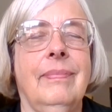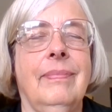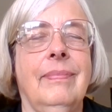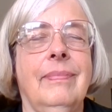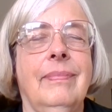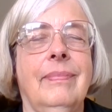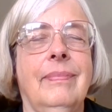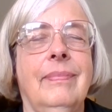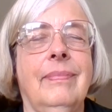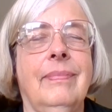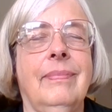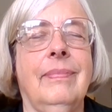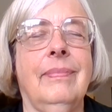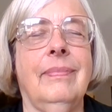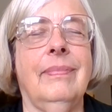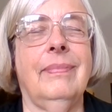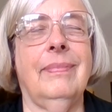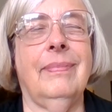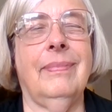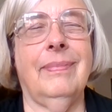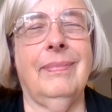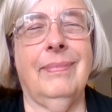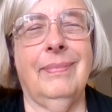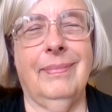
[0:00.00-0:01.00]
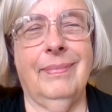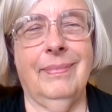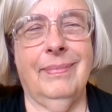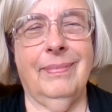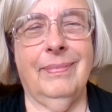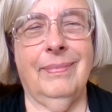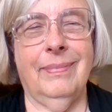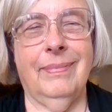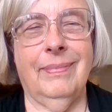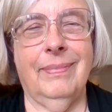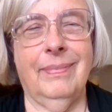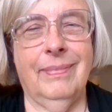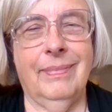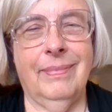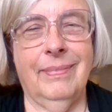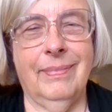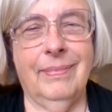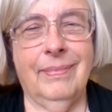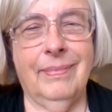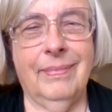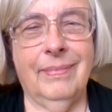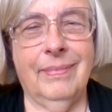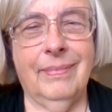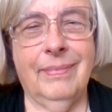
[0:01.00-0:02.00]

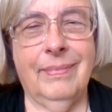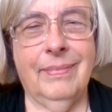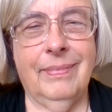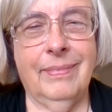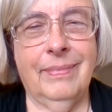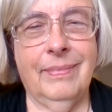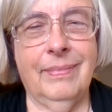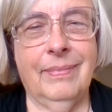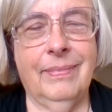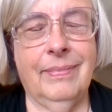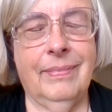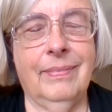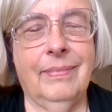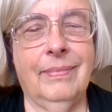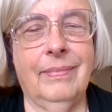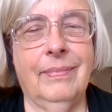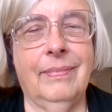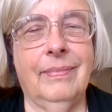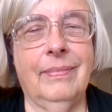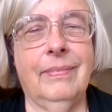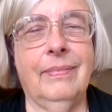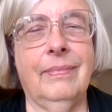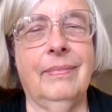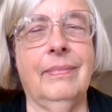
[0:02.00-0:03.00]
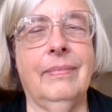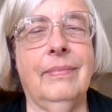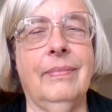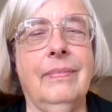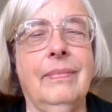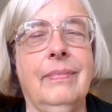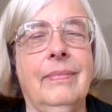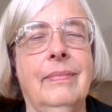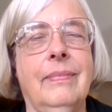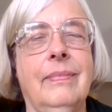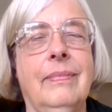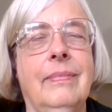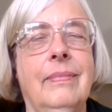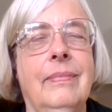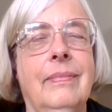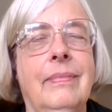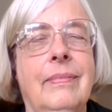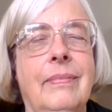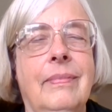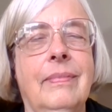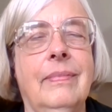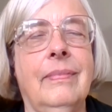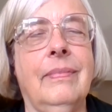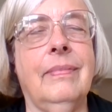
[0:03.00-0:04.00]

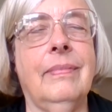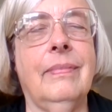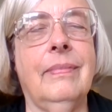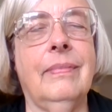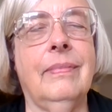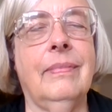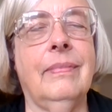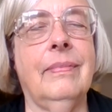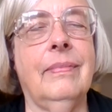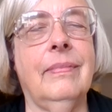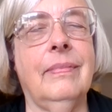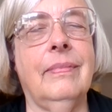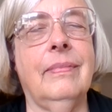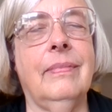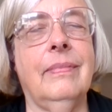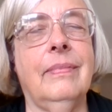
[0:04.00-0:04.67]
[no speech]